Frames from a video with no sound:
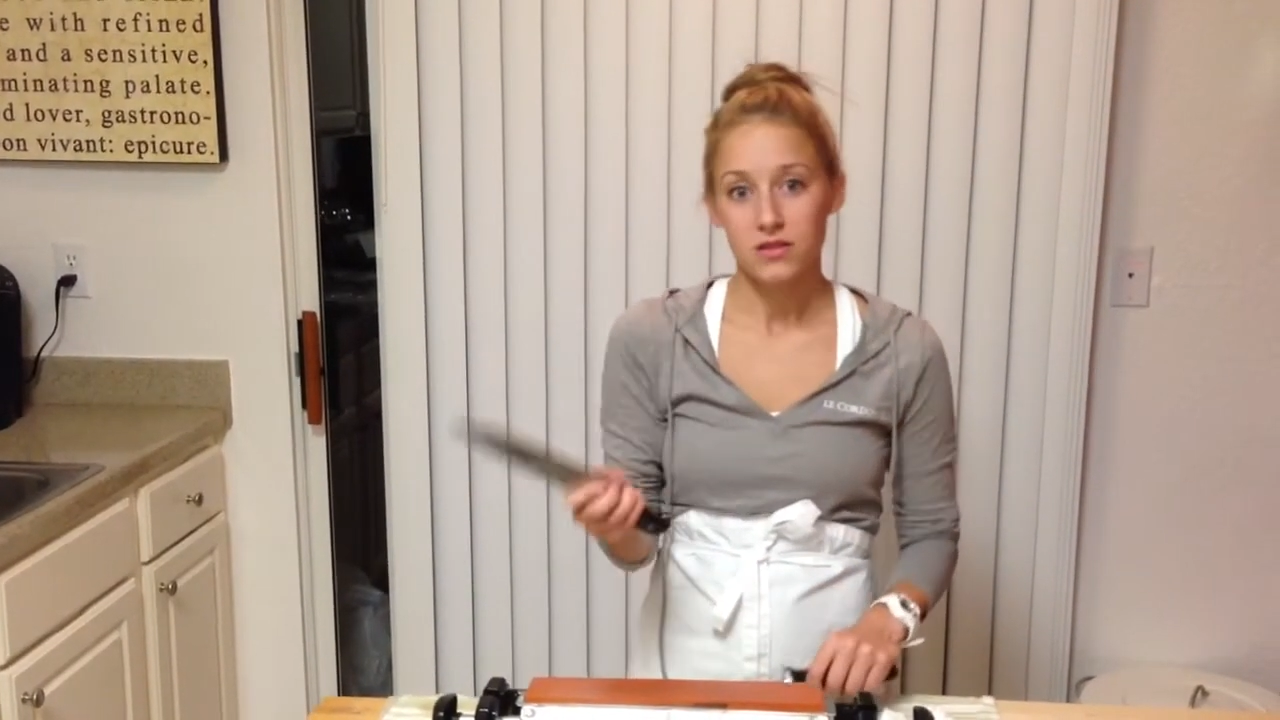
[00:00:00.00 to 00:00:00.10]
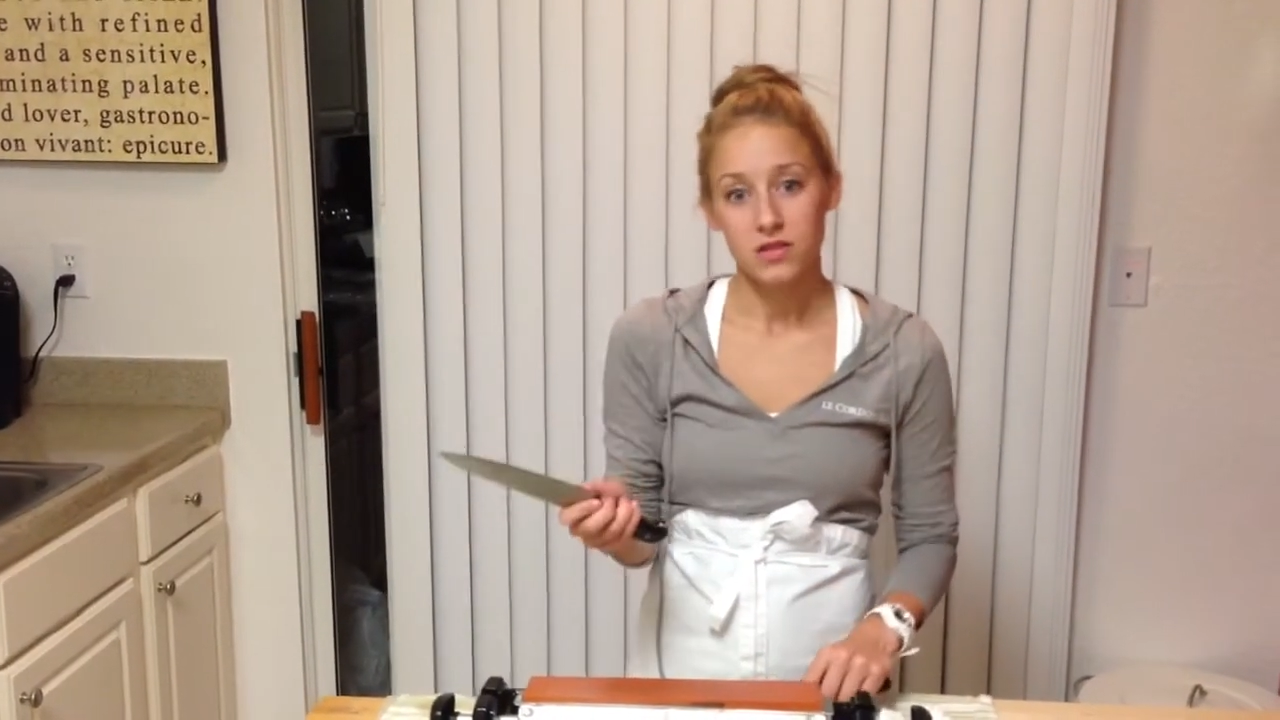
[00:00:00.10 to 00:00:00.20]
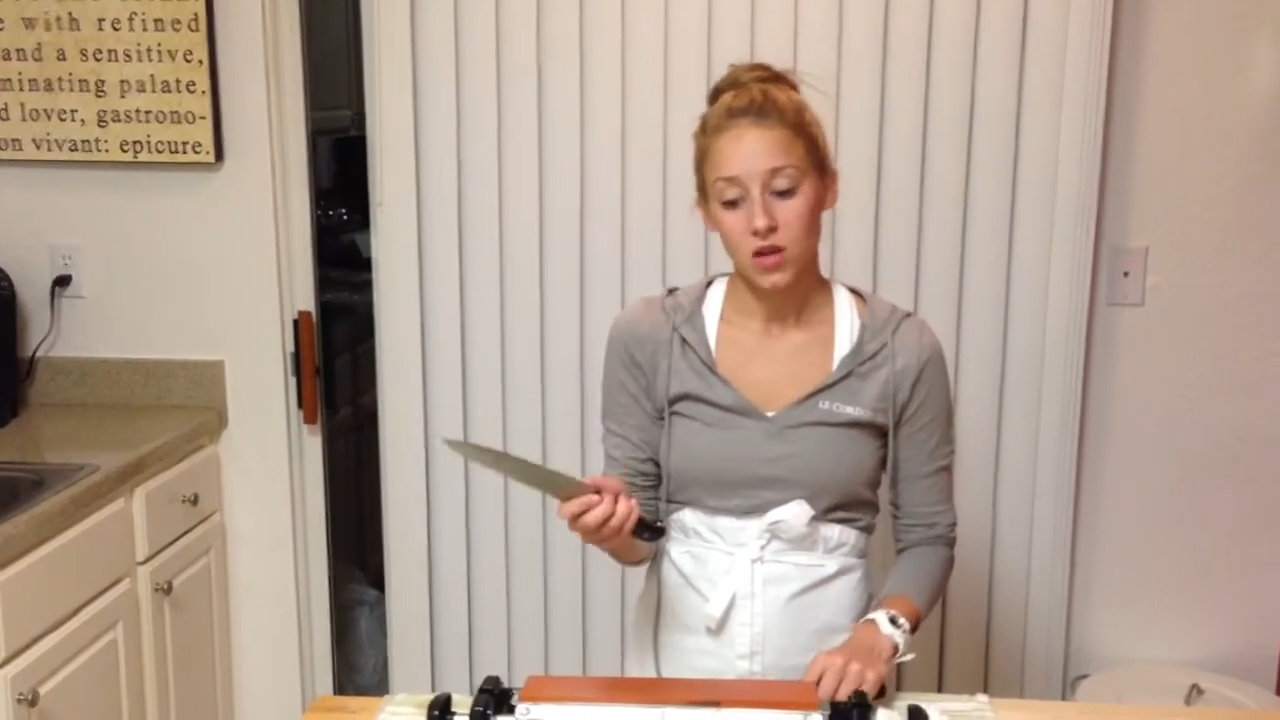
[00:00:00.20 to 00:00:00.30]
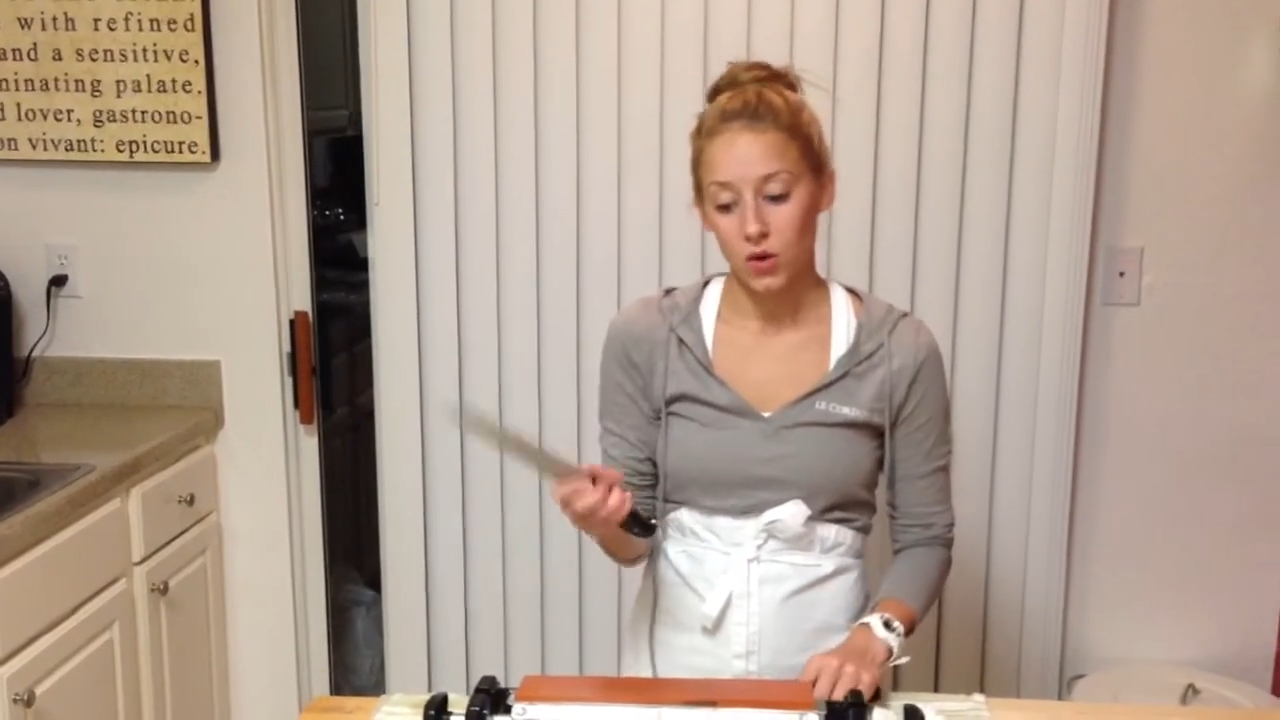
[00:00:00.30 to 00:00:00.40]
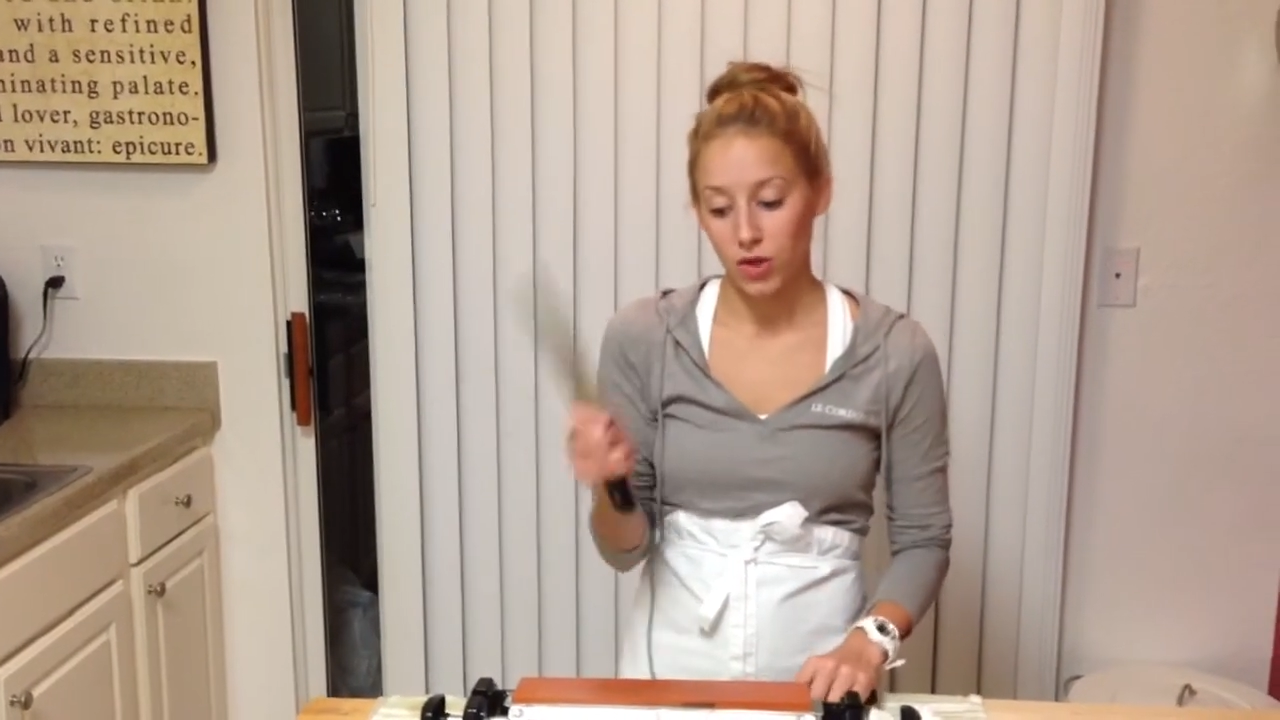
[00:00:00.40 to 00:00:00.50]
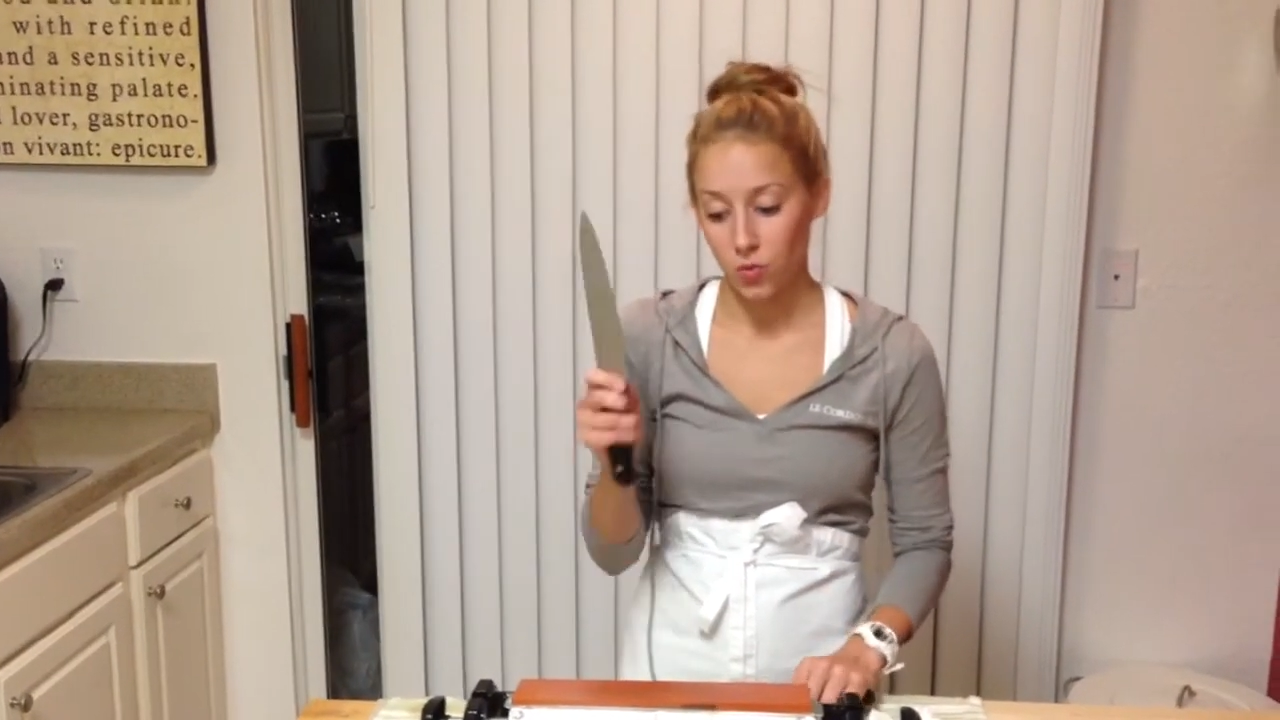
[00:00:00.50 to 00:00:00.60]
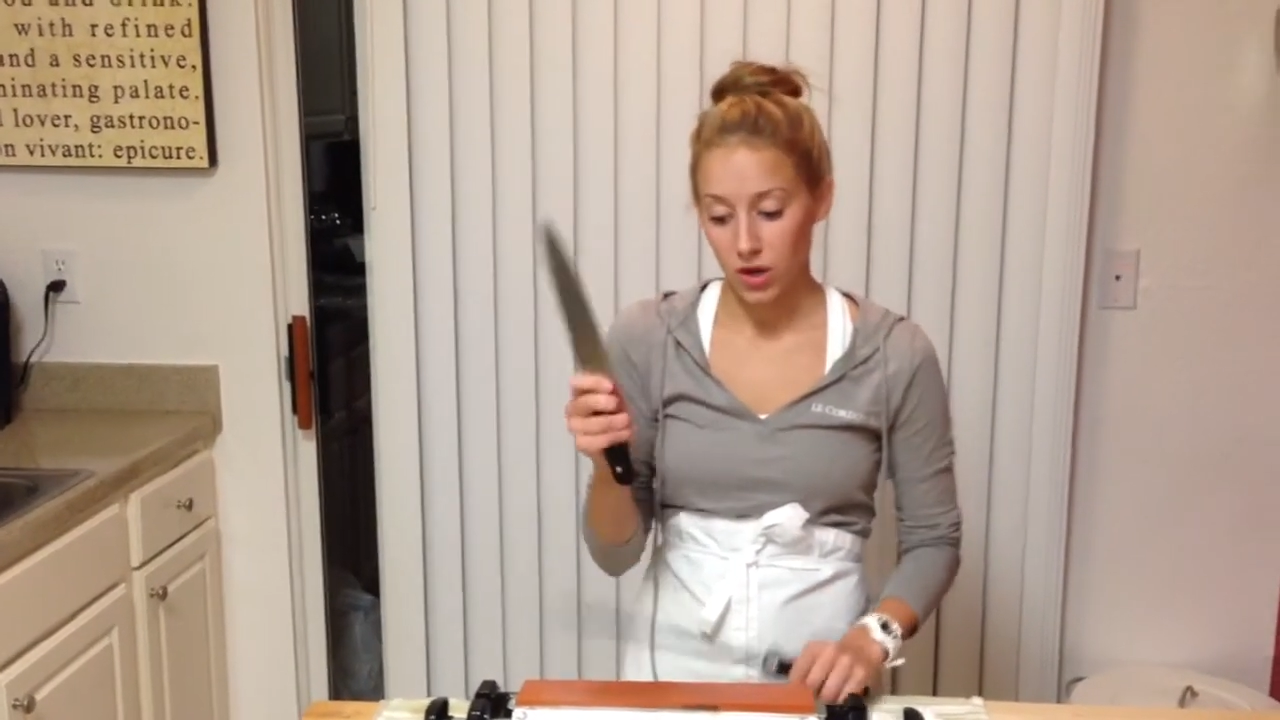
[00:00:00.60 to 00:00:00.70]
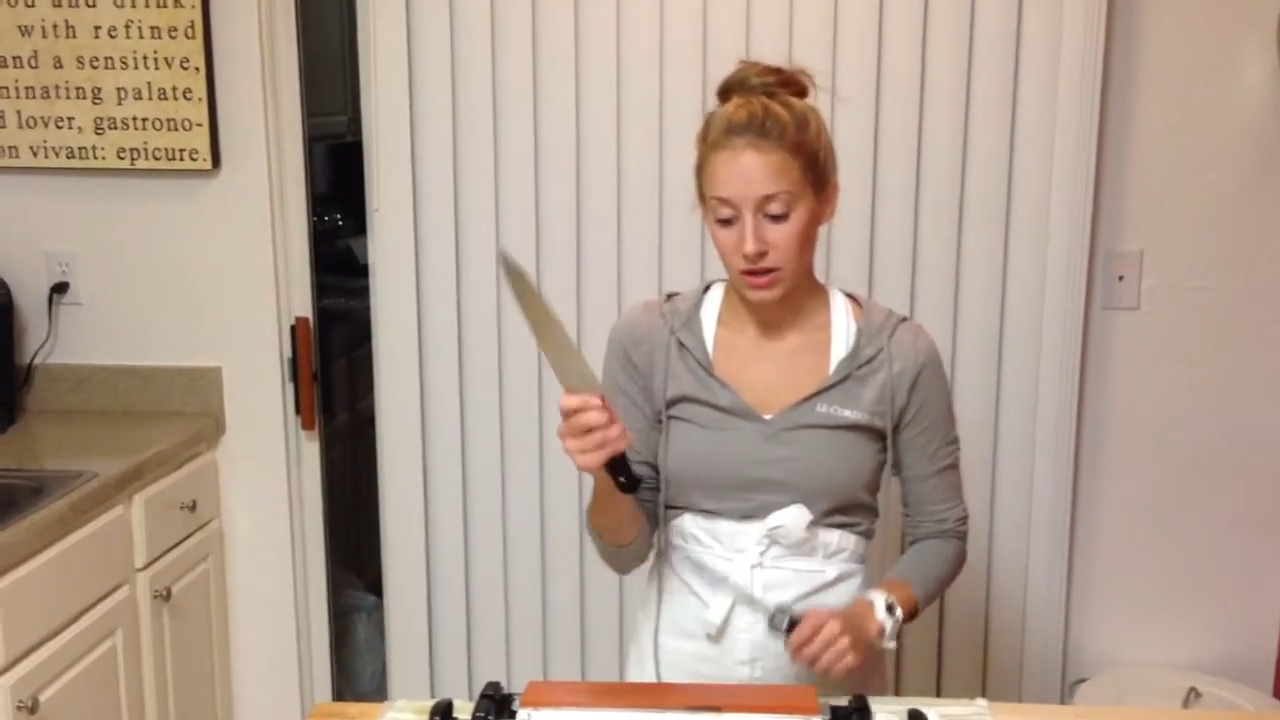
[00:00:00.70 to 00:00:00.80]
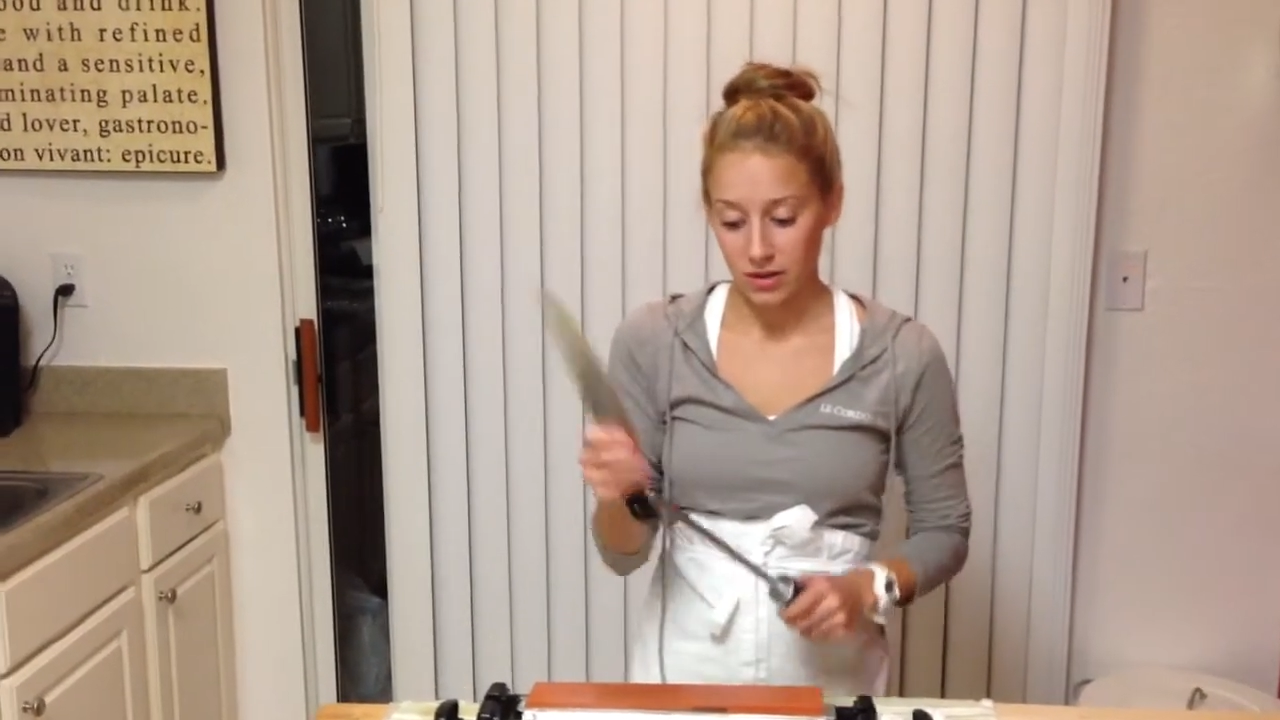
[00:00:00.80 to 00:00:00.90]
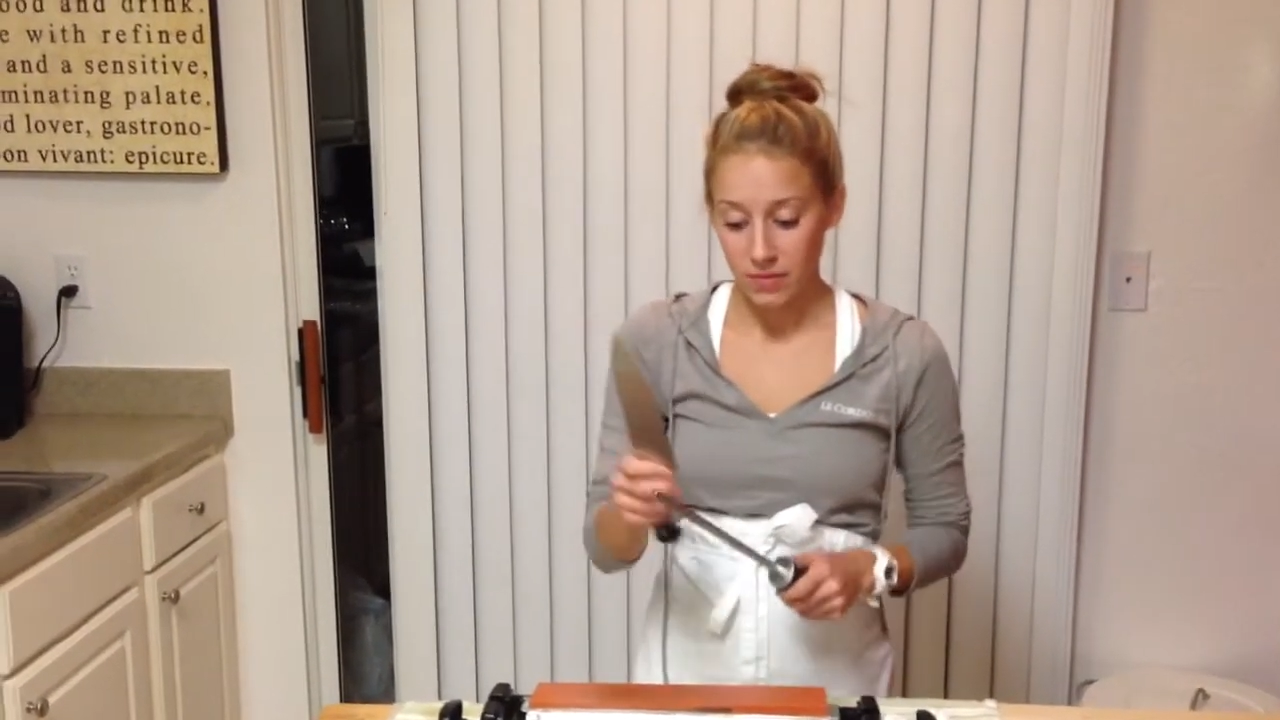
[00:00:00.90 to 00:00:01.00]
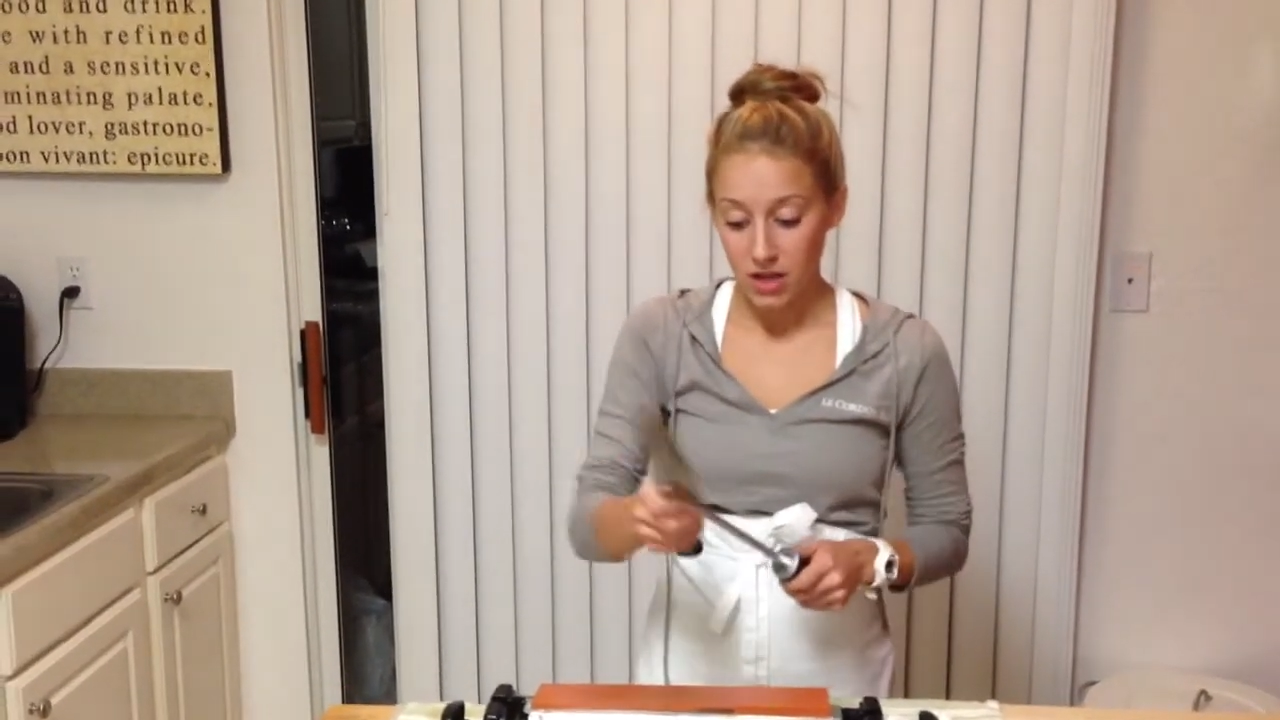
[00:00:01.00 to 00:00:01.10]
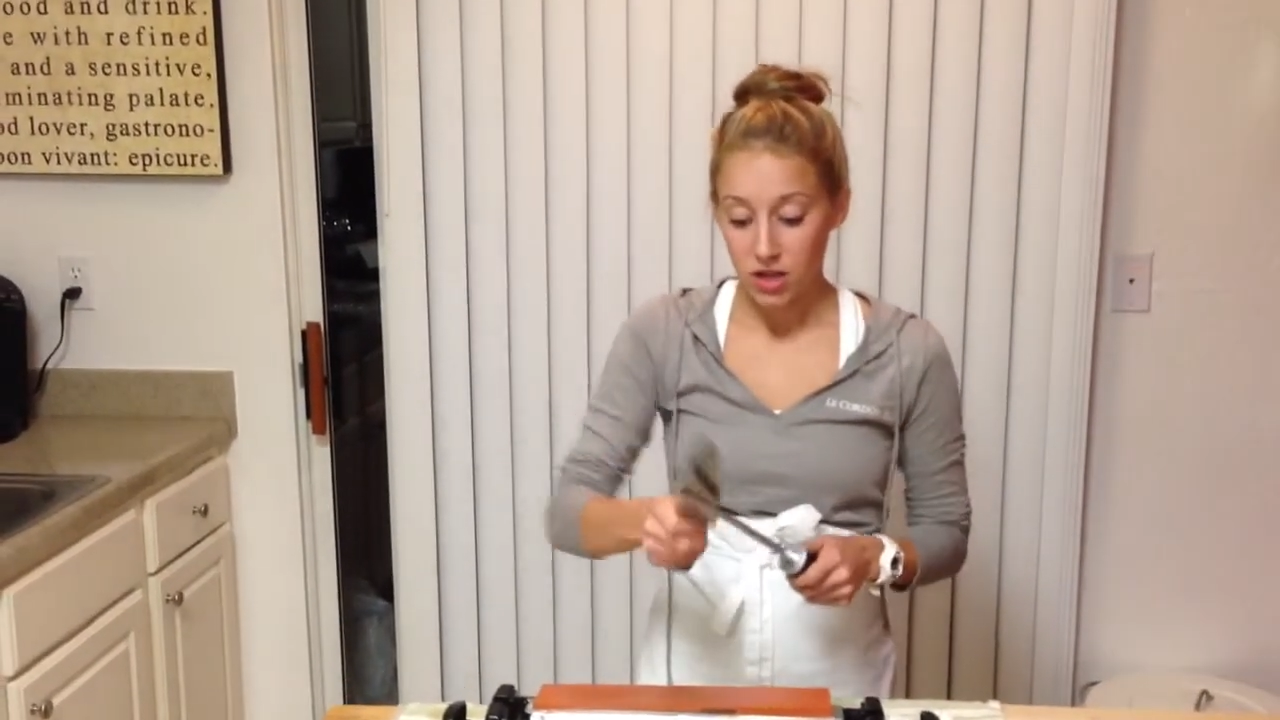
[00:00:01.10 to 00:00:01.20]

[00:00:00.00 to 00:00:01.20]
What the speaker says: So you want to